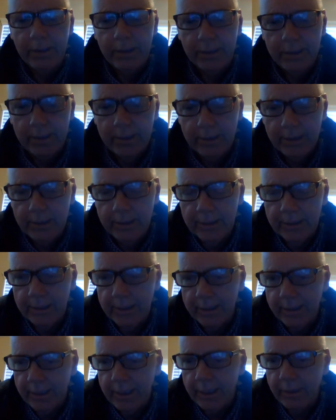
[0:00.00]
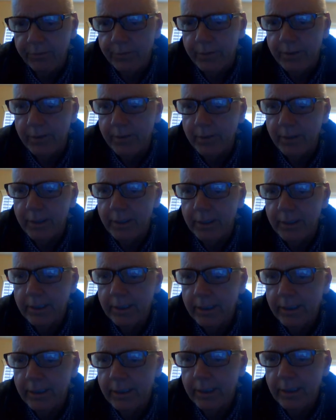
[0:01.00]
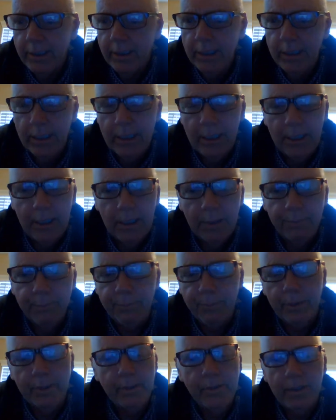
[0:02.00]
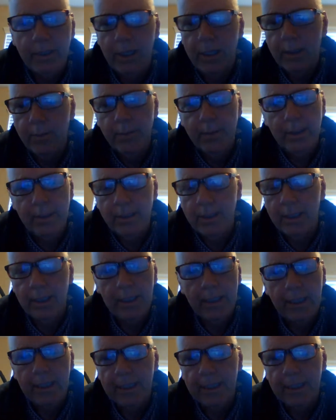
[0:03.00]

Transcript: y'all. Thanks for tuning in. Please comment. I